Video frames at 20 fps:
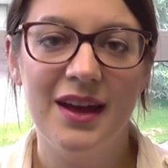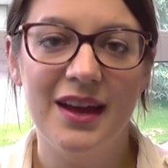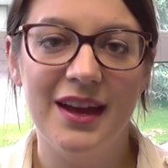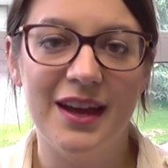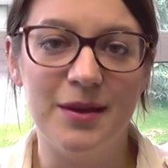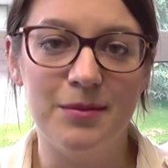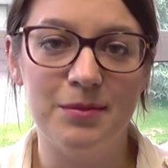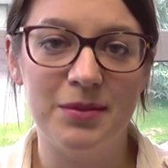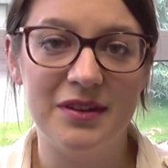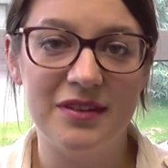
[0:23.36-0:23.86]

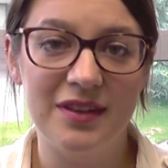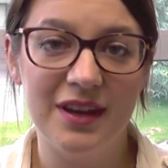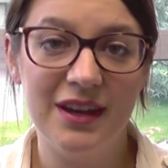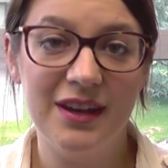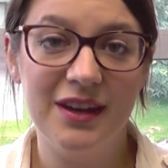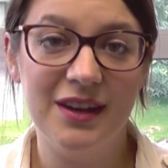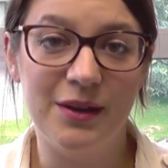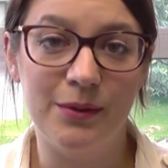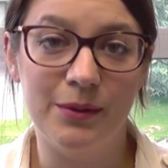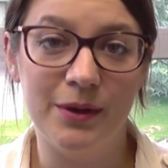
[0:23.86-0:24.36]
In
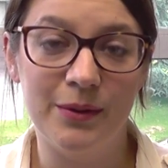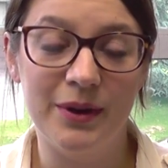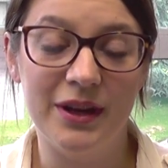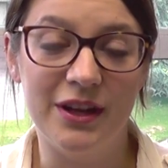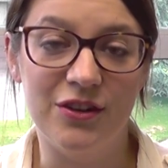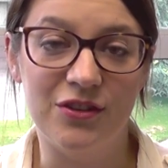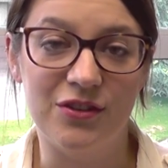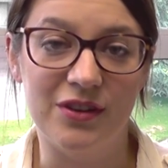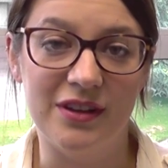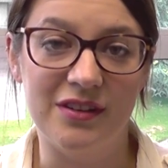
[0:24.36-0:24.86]
particular, we were
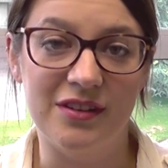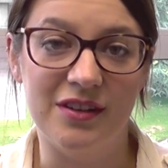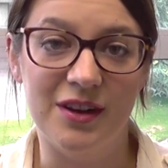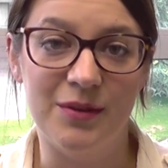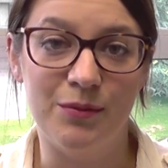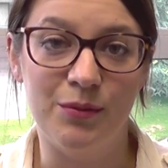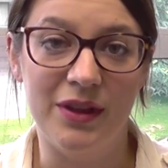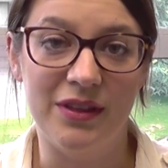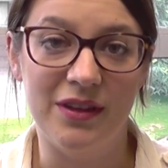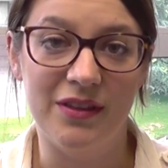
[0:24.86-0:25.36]
interested in
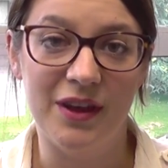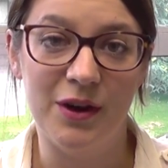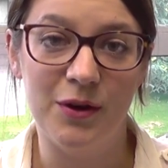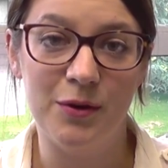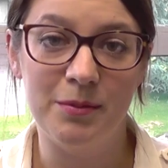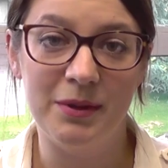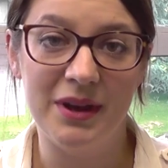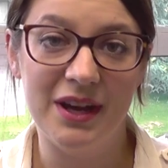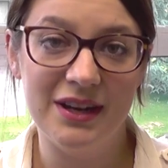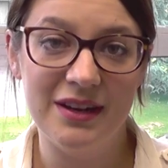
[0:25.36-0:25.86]
whether there would
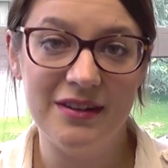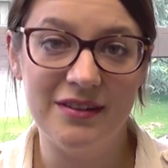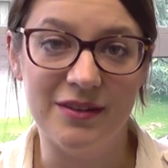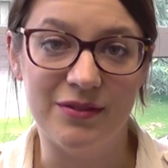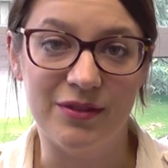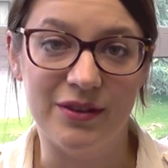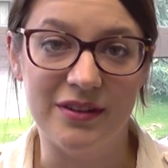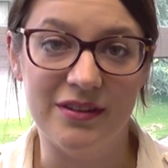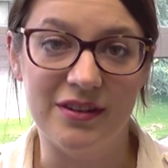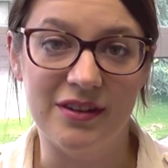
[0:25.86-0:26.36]
be any
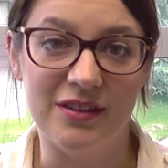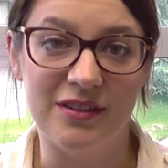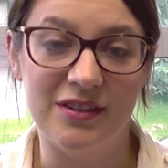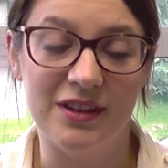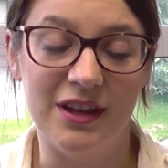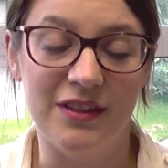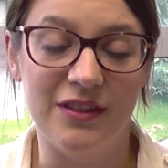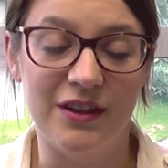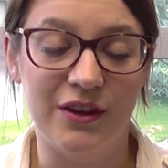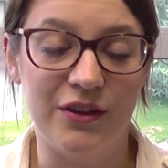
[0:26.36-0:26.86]
differences
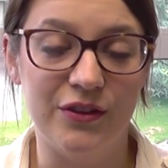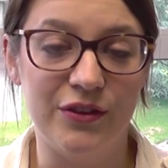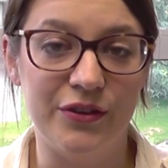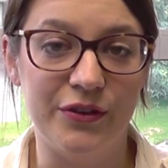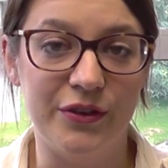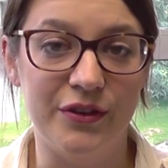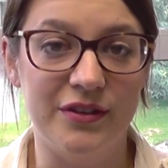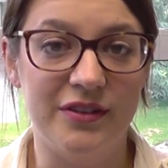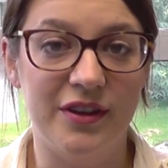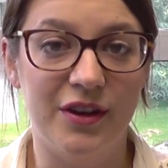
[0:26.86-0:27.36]
in the
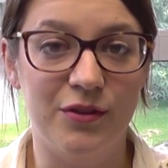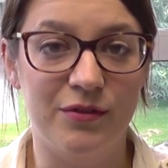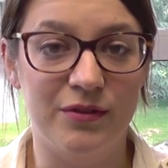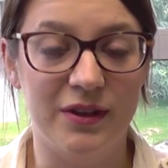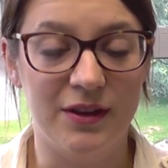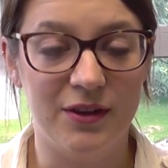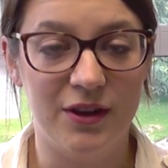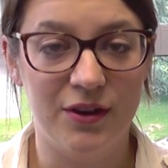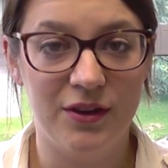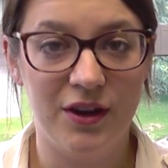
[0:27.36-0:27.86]
concerns held for
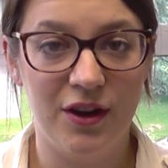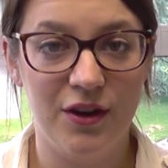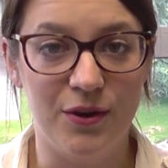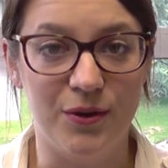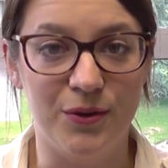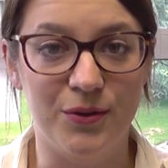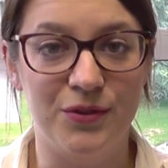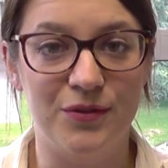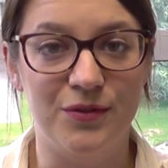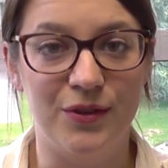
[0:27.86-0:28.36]

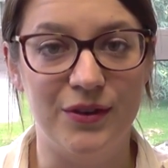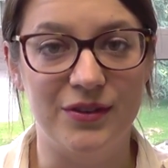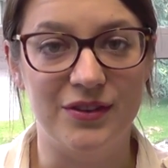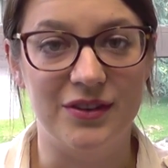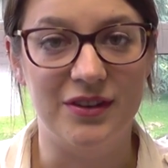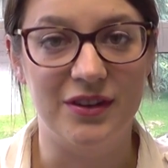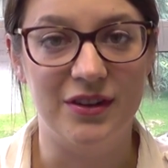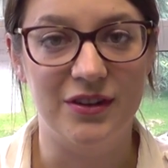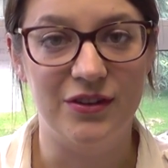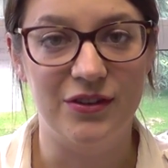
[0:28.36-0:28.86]
girls versus
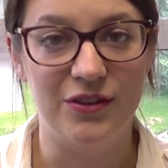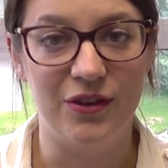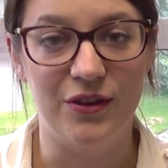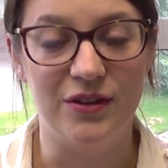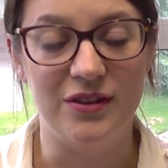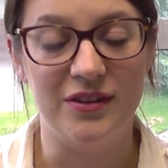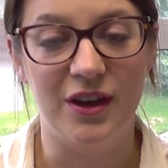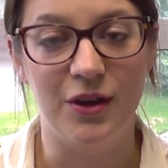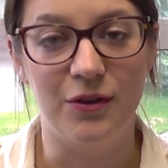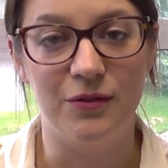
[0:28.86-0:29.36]

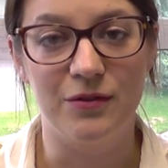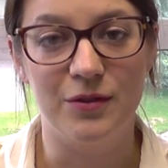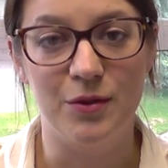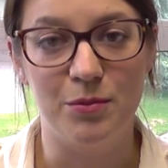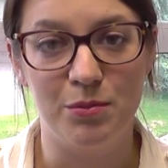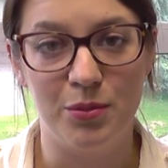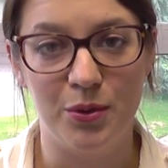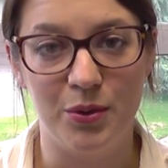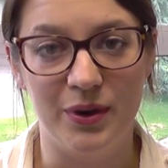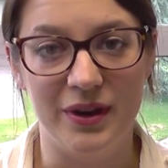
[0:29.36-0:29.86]
concerns held for
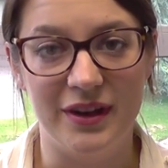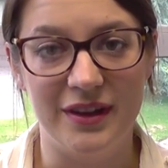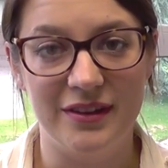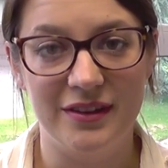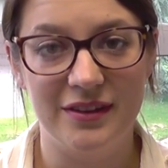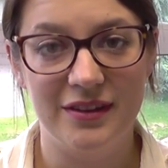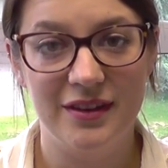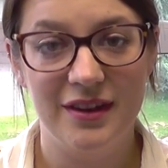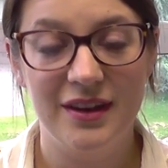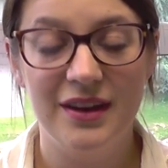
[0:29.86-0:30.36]

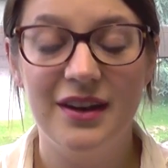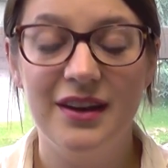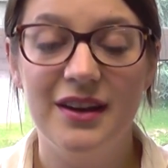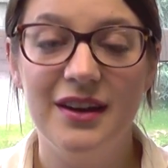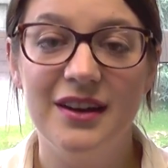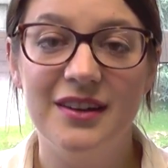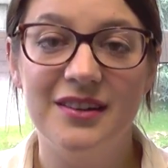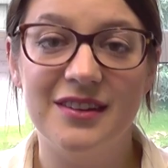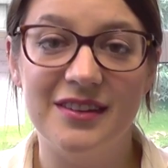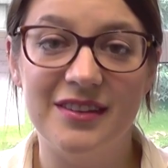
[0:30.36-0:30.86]
boys,
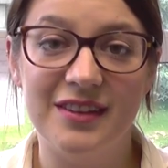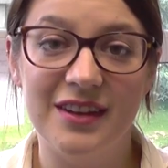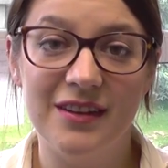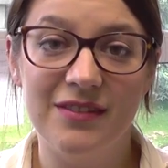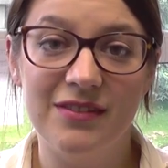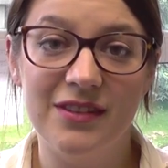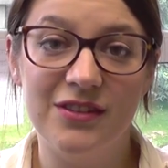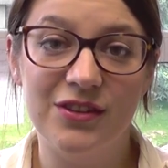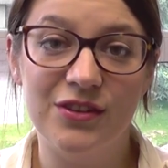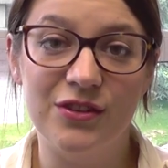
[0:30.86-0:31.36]
to see if
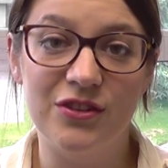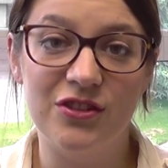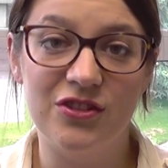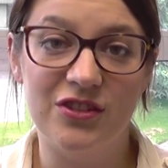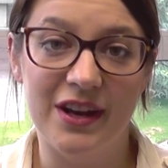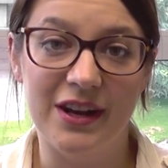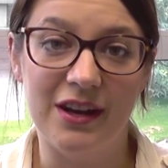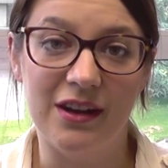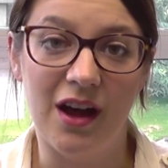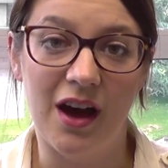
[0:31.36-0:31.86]
this could
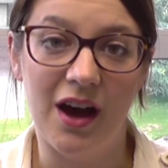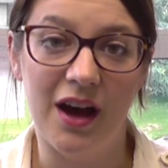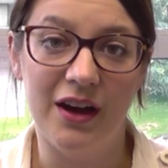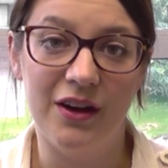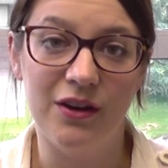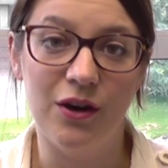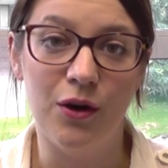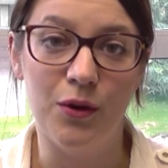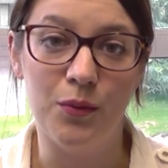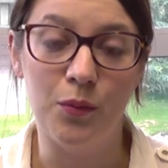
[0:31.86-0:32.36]
shed light
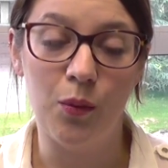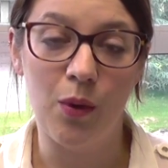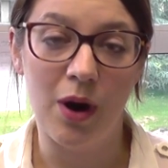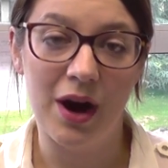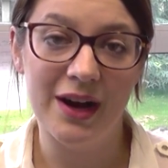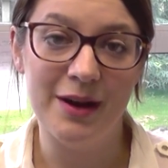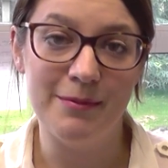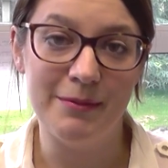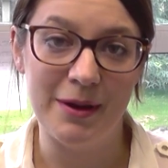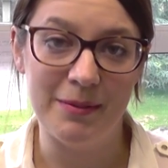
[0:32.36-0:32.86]
on
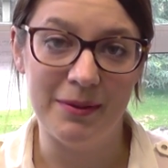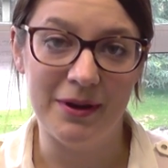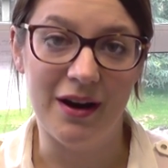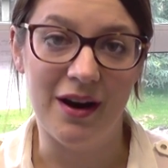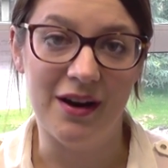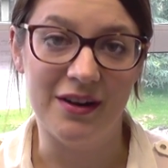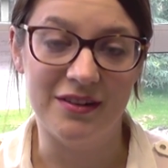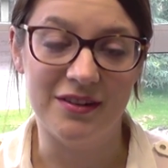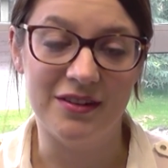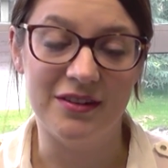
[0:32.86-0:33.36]
why it may be
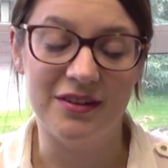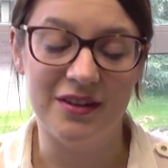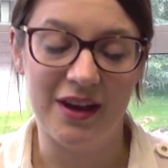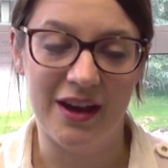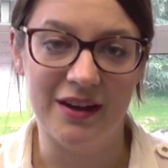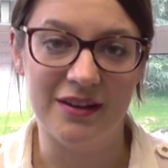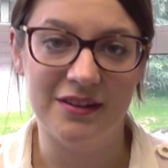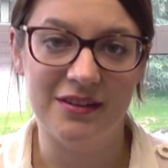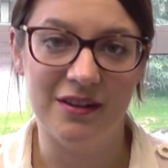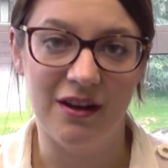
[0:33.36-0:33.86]
harder to
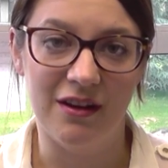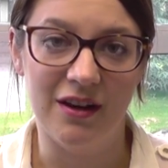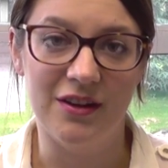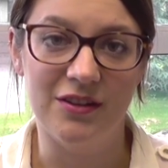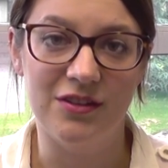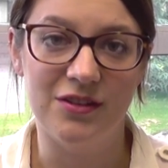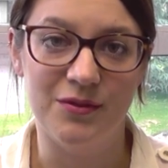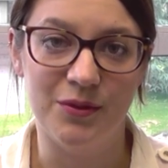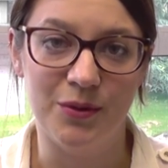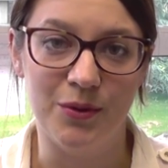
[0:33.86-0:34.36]
detect
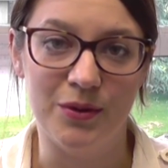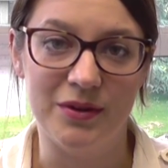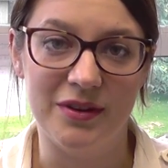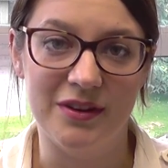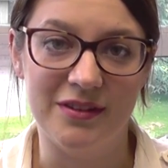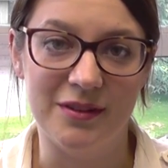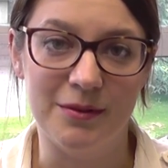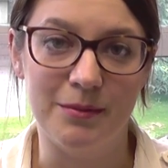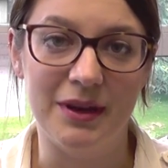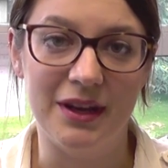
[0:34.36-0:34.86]
signs of
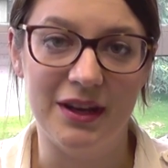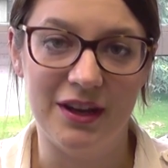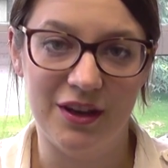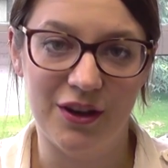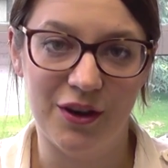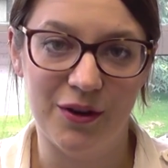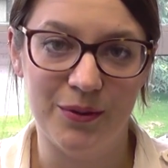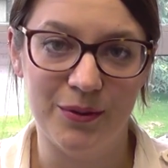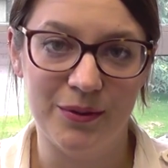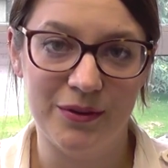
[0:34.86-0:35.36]
autism in
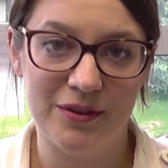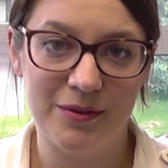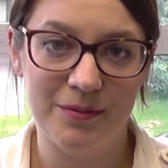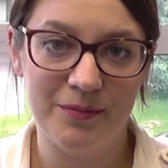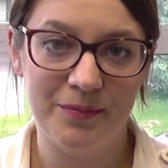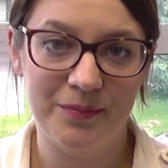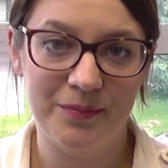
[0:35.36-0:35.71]
girls.